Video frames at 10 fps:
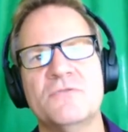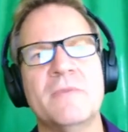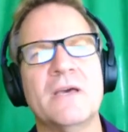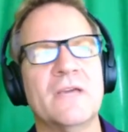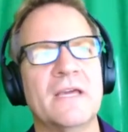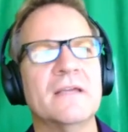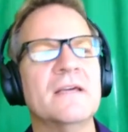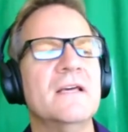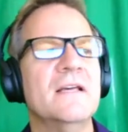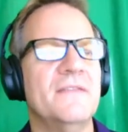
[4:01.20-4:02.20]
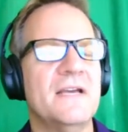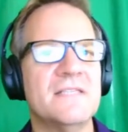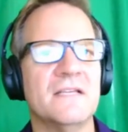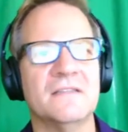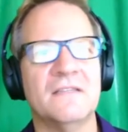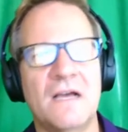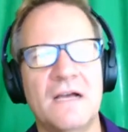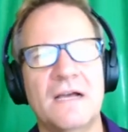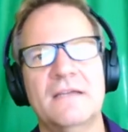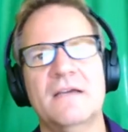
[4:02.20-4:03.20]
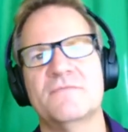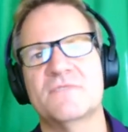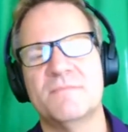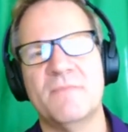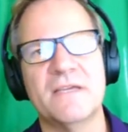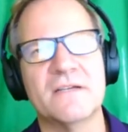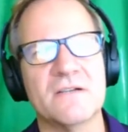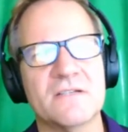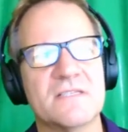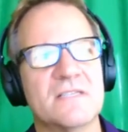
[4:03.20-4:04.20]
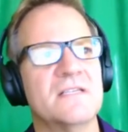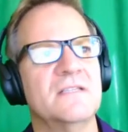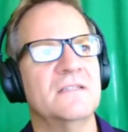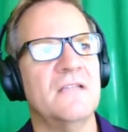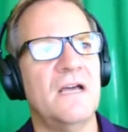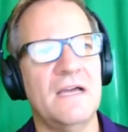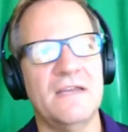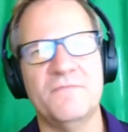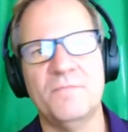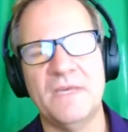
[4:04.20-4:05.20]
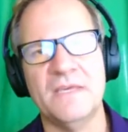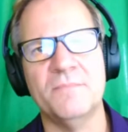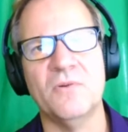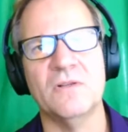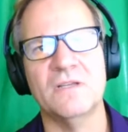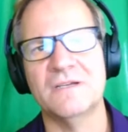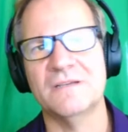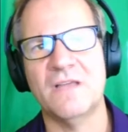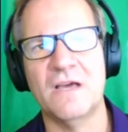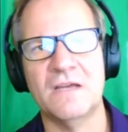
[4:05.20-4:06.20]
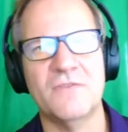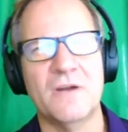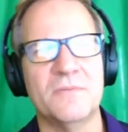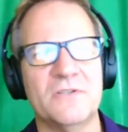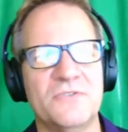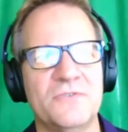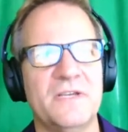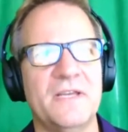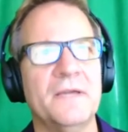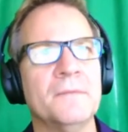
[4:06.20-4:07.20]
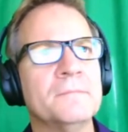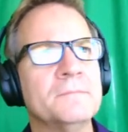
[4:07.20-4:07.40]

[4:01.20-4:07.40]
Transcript: million. That's a lot of speakers. That's a lot of people and a lot of opportunity.